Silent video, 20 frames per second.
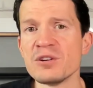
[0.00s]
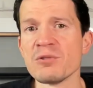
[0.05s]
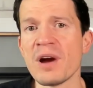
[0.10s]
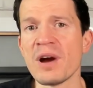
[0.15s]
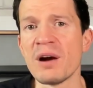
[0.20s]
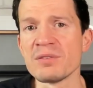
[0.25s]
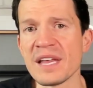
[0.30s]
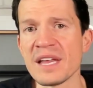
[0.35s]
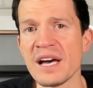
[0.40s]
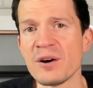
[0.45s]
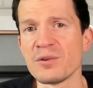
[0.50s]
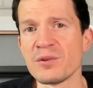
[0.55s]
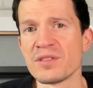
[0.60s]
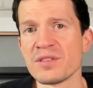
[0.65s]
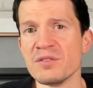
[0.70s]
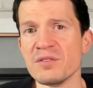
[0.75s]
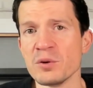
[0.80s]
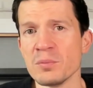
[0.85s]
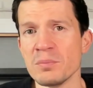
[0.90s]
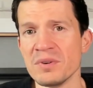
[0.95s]
out the health
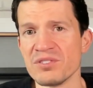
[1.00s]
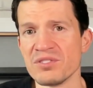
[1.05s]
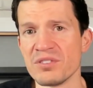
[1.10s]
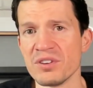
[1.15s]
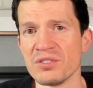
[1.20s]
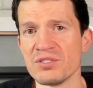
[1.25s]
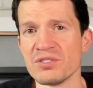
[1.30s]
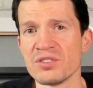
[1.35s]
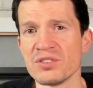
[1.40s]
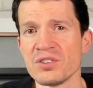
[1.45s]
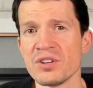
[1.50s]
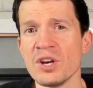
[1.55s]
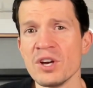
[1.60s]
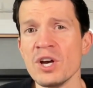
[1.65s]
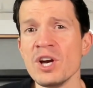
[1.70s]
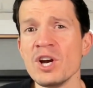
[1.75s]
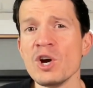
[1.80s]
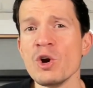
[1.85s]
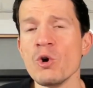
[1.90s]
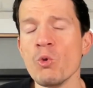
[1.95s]
of your business
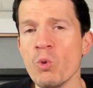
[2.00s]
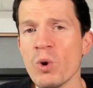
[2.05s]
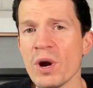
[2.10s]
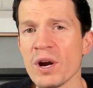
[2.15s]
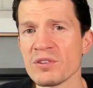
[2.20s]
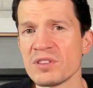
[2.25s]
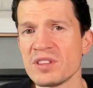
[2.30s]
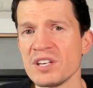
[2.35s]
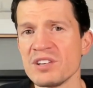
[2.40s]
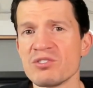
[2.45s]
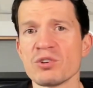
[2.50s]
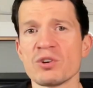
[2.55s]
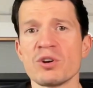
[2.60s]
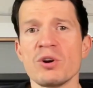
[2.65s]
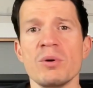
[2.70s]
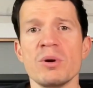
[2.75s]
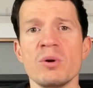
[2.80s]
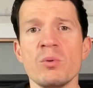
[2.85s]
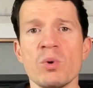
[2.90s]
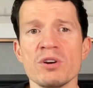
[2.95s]
where mm. things are
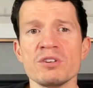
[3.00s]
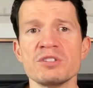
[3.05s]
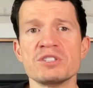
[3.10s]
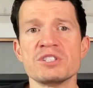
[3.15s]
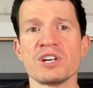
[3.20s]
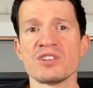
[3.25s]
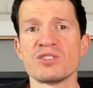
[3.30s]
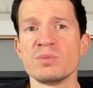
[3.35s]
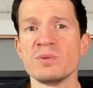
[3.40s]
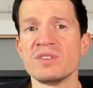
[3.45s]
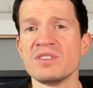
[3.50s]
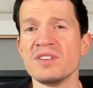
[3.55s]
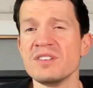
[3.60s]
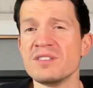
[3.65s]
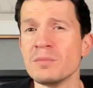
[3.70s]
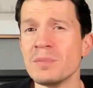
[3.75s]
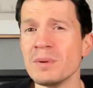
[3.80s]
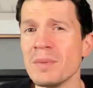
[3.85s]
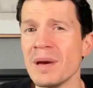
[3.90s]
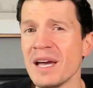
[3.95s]
going, where adjustments need
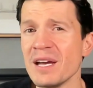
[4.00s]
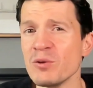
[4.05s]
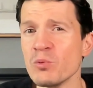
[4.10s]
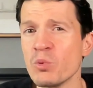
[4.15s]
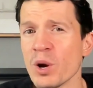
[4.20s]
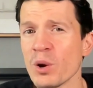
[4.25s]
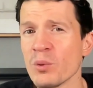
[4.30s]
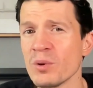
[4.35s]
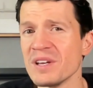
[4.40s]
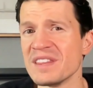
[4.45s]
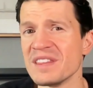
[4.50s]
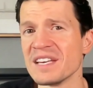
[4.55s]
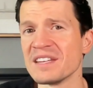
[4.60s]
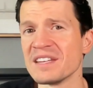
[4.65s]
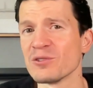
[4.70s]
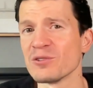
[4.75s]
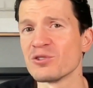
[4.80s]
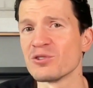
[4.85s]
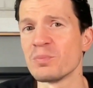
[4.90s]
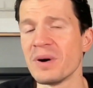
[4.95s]
to be made, where we think
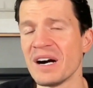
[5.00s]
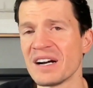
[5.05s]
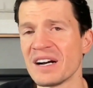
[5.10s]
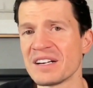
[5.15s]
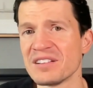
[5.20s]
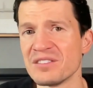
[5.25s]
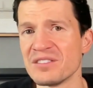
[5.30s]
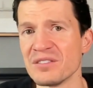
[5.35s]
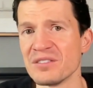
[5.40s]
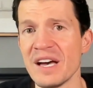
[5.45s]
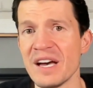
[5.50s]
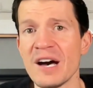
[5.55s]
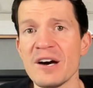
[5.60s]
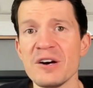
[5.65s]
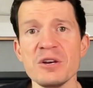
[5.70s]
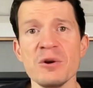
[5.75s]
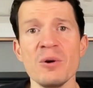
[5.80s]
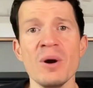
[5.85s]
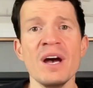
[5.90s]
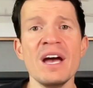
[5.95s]
there's pockets of
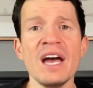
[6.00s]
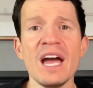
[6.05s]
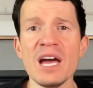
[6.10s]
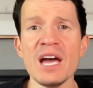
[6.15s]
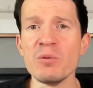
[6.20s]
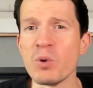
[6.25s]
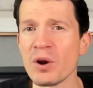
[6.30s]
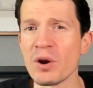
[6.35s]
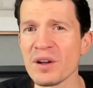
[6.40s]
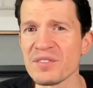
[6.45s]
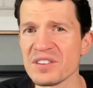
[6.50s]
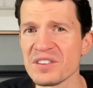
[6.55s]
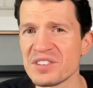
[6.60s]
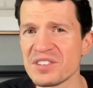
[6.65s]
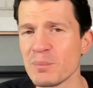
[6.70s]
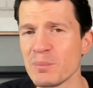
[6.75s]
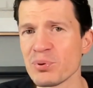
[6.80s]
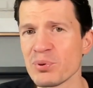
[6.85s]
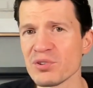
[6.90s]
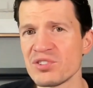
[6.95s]
value. And one of the
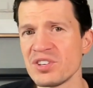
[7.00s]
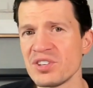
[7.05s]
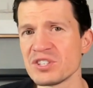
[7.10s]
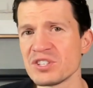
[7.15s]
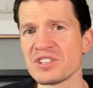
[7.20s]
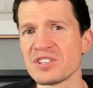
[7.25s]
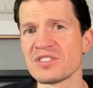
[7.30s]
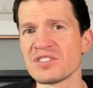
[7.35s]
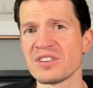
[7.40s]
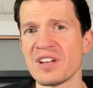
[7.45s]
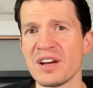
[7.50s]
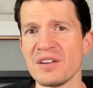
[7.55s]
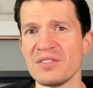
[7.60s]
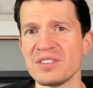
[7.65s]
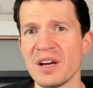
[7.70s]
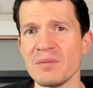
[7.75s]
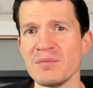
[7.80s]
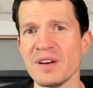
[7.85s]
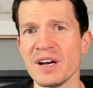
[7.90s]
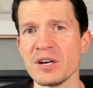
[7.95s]
same precision as a
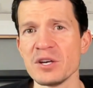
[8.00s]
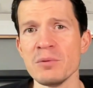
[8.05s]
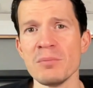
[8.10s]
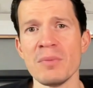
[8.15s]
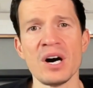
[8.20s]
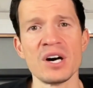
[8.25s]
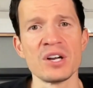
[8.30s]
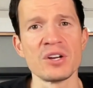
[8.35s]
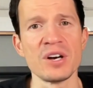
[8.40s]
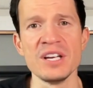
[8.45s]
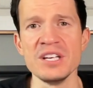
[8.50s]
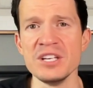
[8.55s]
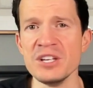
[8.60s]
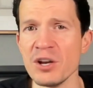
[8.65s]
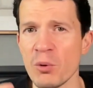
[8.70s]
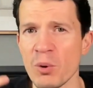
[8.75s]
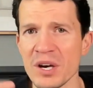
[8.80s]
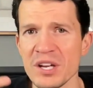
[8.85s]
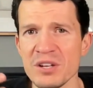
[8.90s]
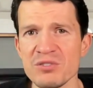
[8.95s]
lifetime value model, and you
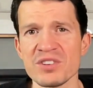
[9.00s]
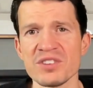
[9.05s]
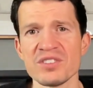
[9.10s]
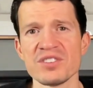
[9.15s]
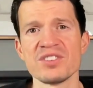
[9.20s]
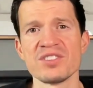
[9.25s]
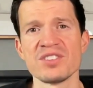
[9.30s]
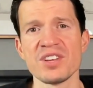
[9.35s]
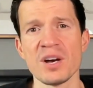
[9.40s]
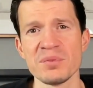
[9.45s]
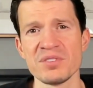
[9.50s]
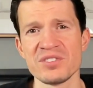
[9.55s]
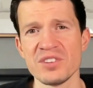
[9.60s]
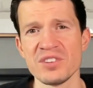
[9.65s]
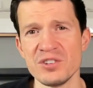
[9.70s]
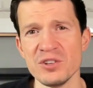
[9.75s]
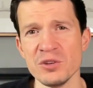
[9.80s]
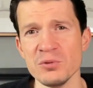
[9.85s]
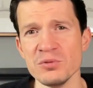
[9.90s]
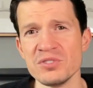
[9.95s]
don't want to use it as a
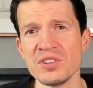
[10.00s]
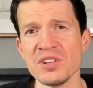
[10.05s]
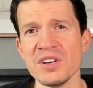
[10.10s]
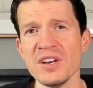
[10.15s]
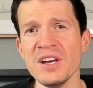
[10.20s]
substitute